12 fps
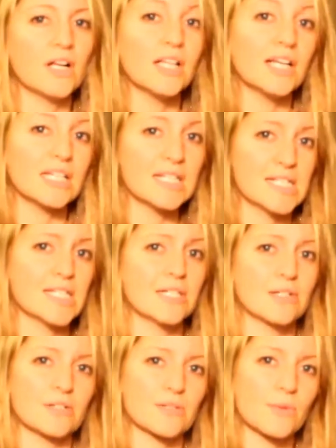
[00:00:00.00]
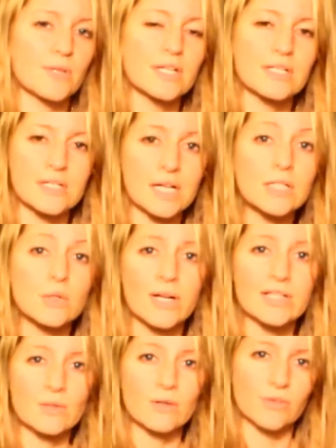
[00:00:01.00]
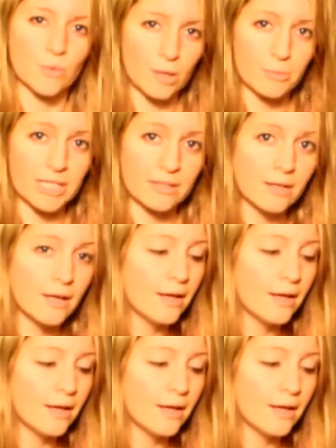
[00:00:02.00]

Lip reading: a lot easier so that it's not quite so overwhelming.